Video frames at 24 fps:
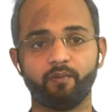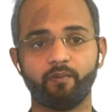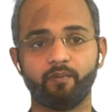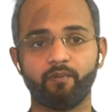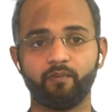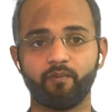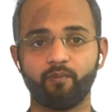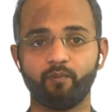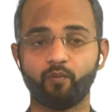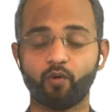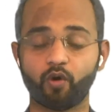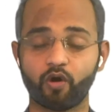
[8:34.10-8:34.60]

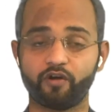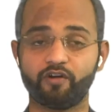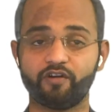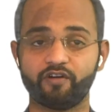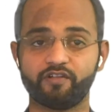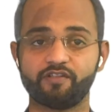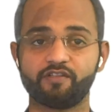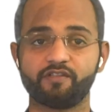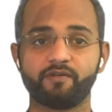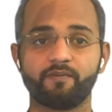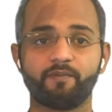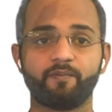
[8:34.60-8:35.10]

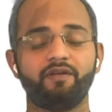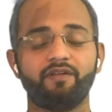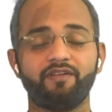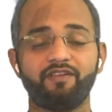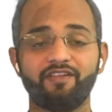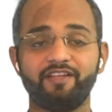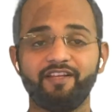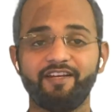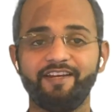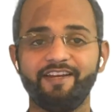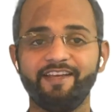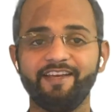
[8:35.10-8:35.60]
borders.
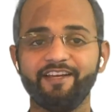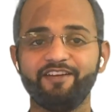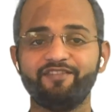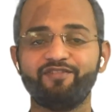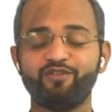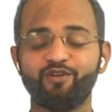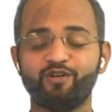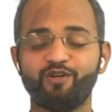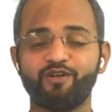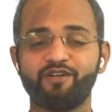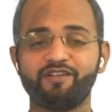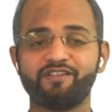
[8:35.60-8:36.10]
The link
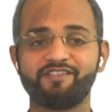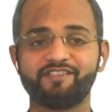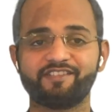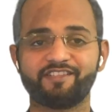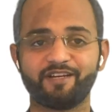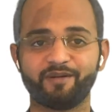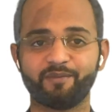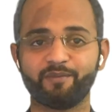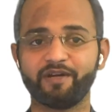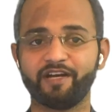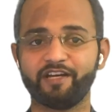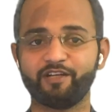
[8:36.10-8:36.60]
for
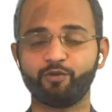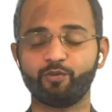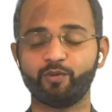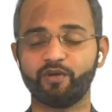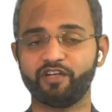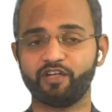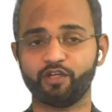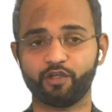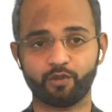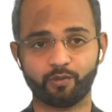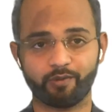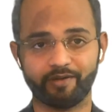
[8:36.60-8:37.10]
Scrum Guide
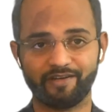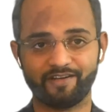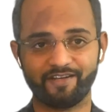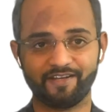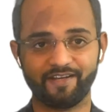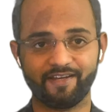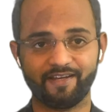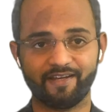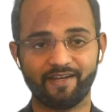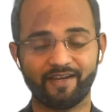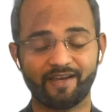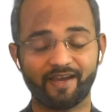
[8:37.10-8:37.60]

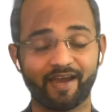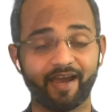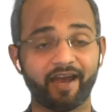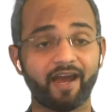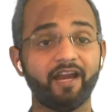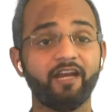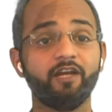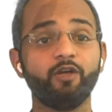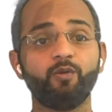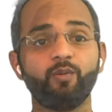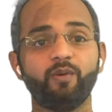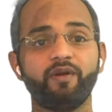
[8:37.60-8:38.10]
2020
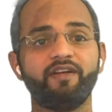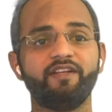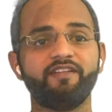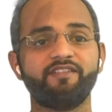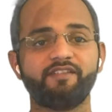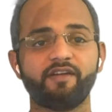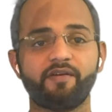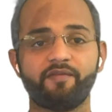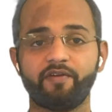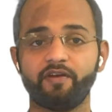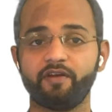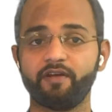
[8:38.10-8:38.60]
and
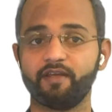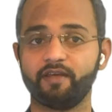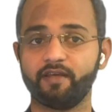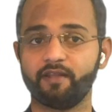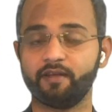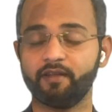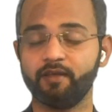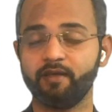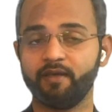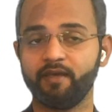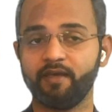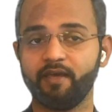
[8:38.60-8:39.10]

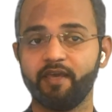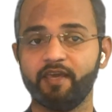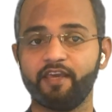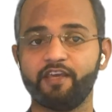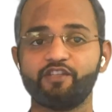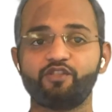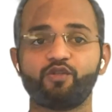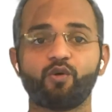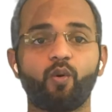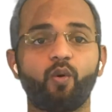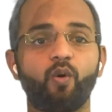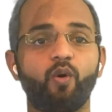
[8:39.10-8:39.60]
2017
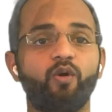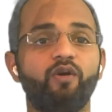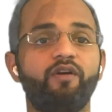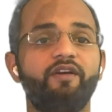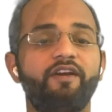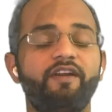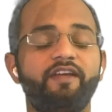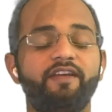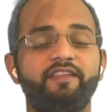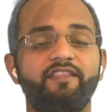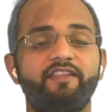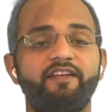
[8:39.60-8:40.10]
is
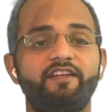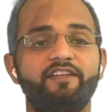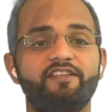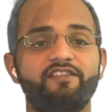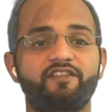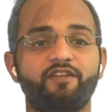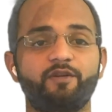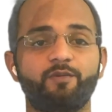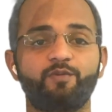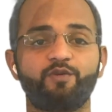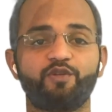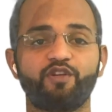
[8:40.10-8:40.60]
already in the
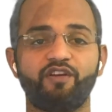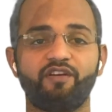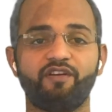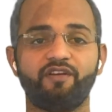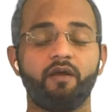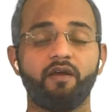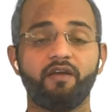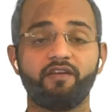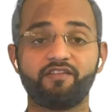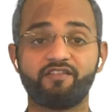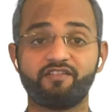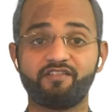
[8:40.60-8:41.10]
description.
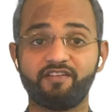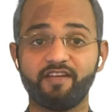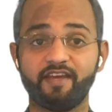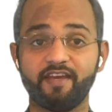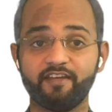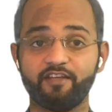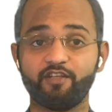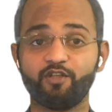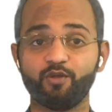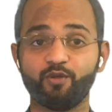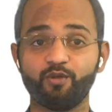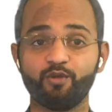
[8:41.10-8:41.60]

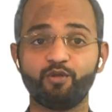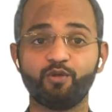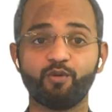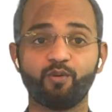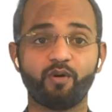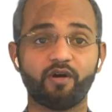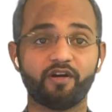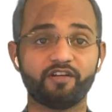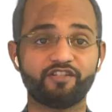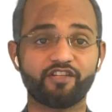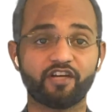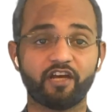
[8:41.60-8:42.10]
Stay tuned
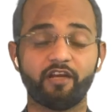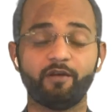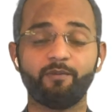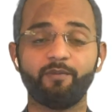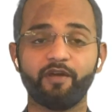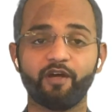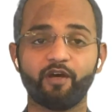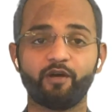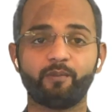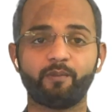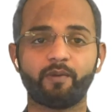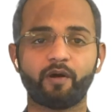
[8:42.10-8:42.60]
to Agile
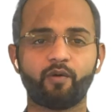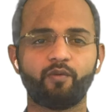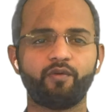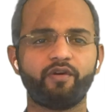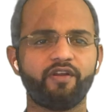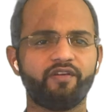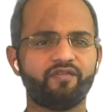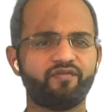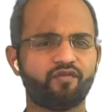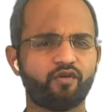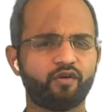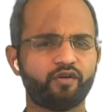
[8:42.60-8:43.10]
Beyond
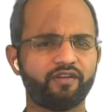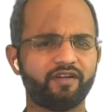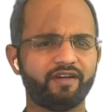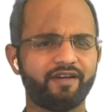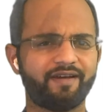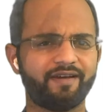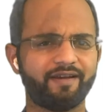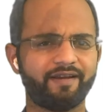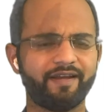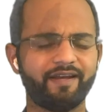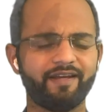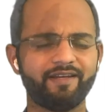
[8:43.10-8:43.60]
Boundary for the
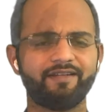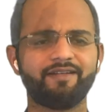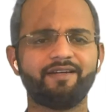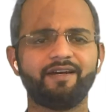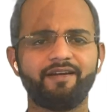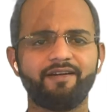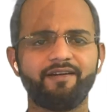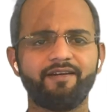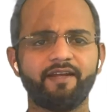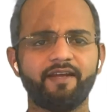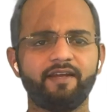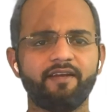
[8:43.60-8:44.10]
great
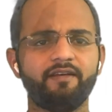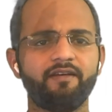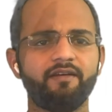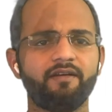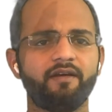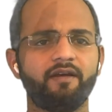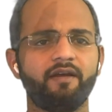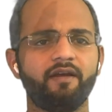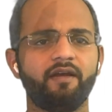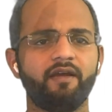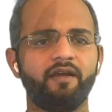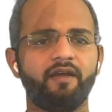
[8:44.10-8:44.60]
content,
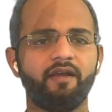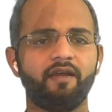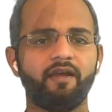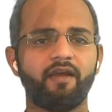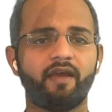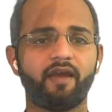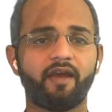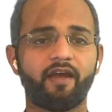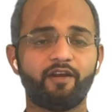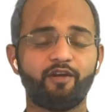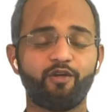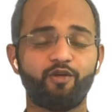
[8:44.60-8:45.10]

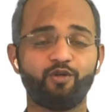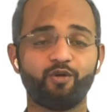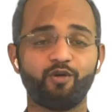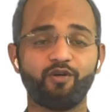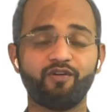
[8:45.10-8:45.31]
and don't